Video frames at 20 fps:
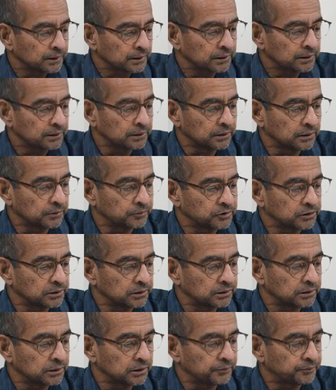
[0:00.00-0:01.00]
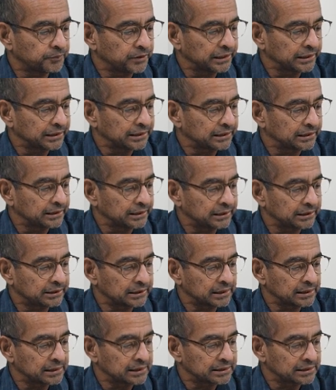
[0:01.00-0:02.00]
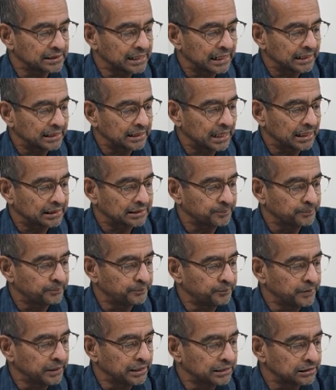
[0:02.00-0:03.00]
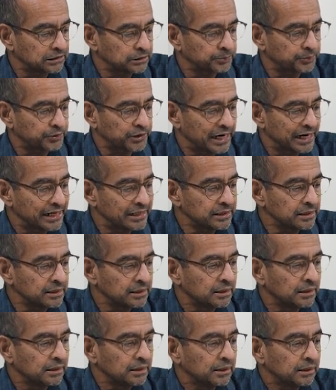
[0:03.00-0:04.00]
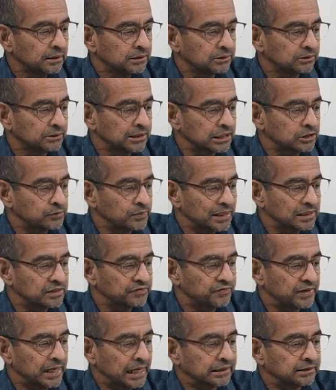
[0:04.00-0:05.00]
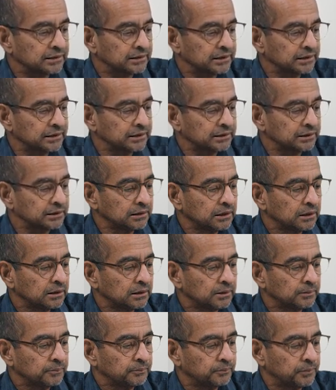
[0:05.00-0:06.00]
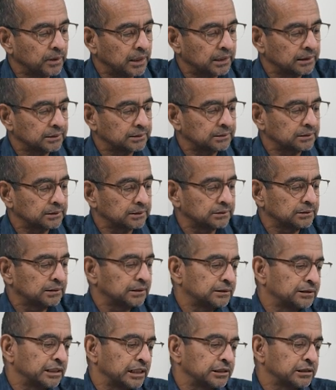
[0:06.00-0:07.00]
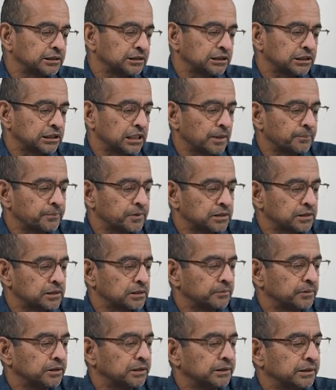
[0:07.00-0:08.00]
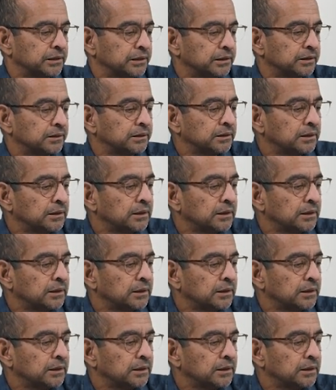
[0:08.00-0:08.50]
The predicted data has a bigger spread, so that's why it's flatter here. But the general shape is similar here.